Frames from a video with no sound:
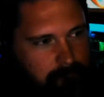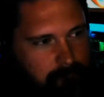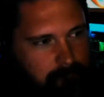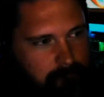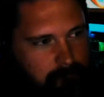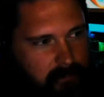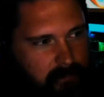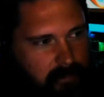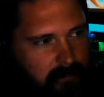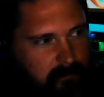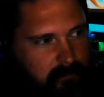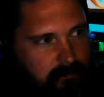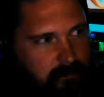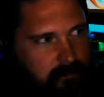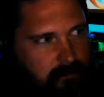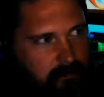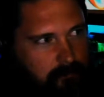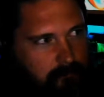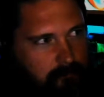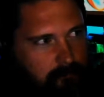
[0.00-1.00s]
as
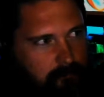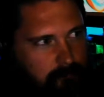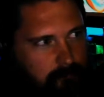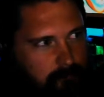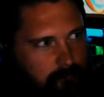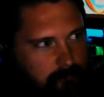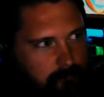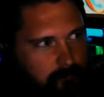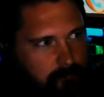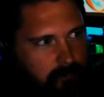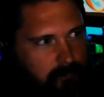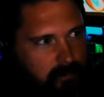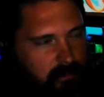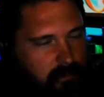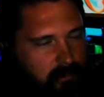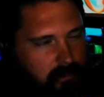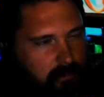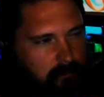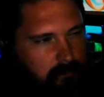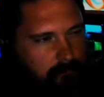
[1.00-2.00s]
of
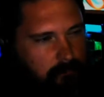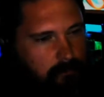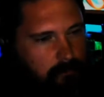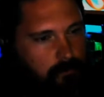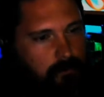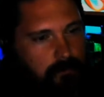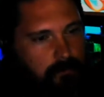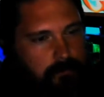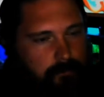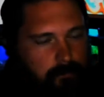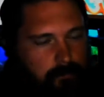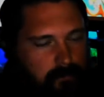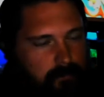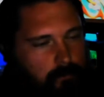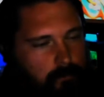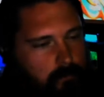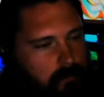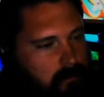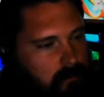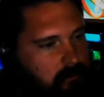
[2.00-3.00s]
the Fedora
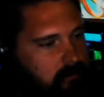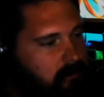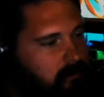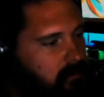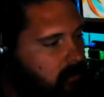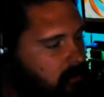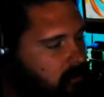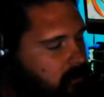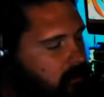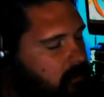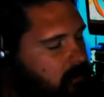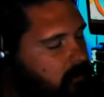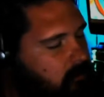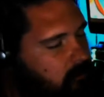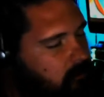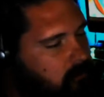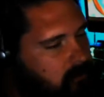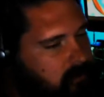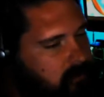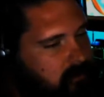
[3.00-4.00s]
31
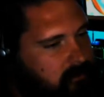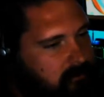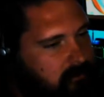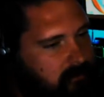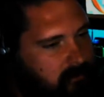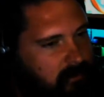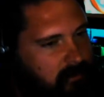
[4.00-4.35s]
release.